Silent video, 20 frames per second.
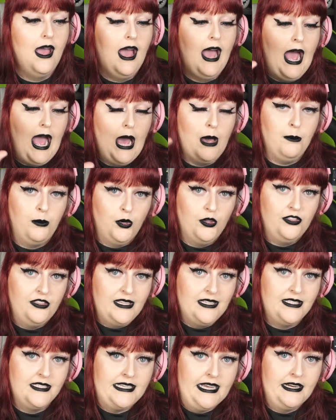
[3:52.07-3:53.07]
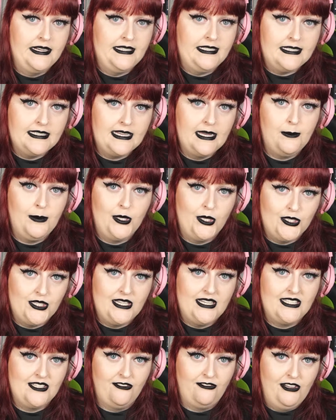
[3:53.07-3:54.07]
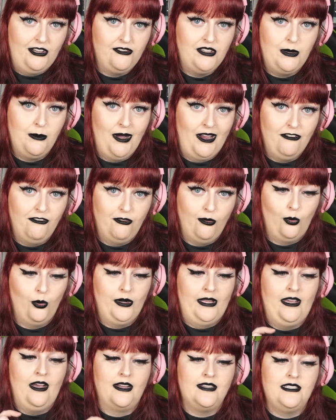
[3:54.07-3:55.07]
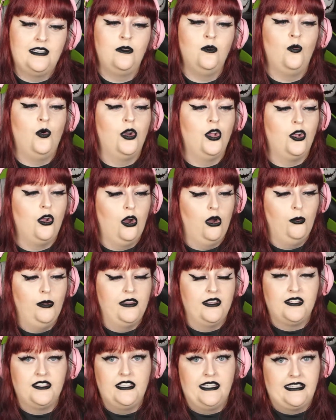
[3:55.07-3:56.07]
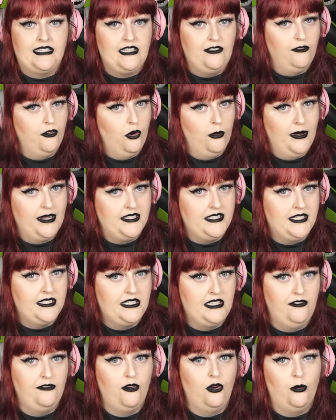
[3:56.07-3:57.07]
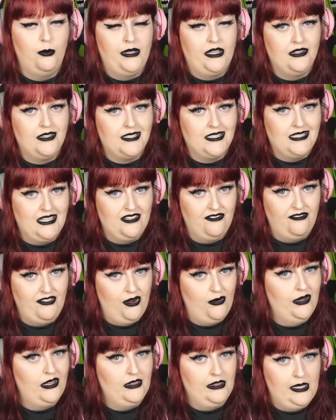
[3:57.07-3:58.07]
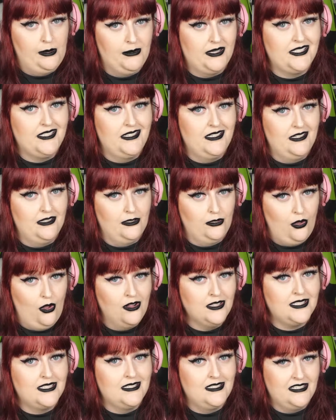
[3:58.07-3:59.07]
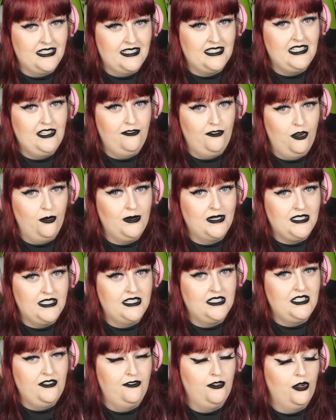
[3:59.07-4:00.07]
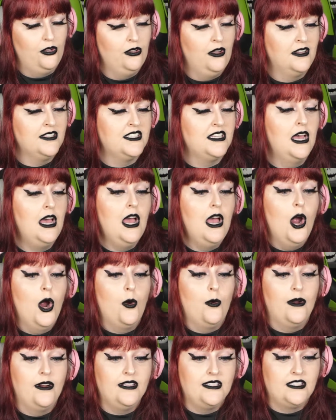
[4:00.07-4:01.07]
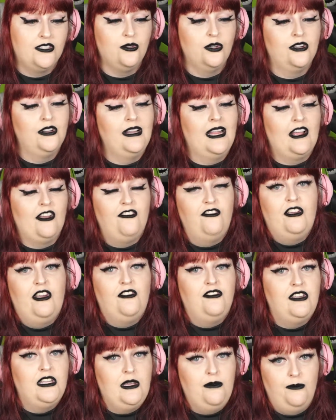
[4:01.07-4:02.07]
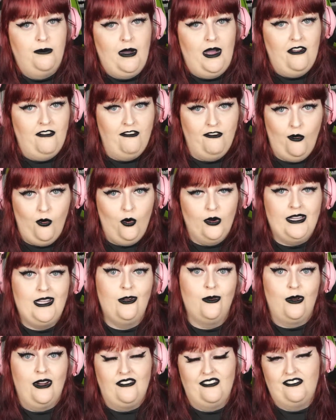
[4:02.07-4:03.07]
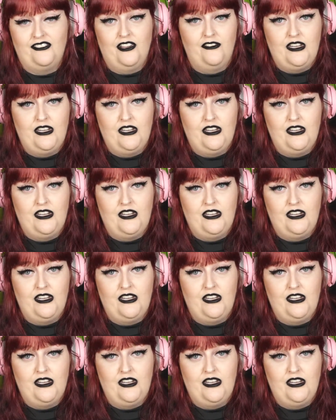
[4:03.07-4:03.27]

and put this down instead because it is a 50 by 40. I didn't want to go with a 64 by 64 because they're very limited lots, 64 by 64 lots, whereas sort of like 50 by 40 or even 50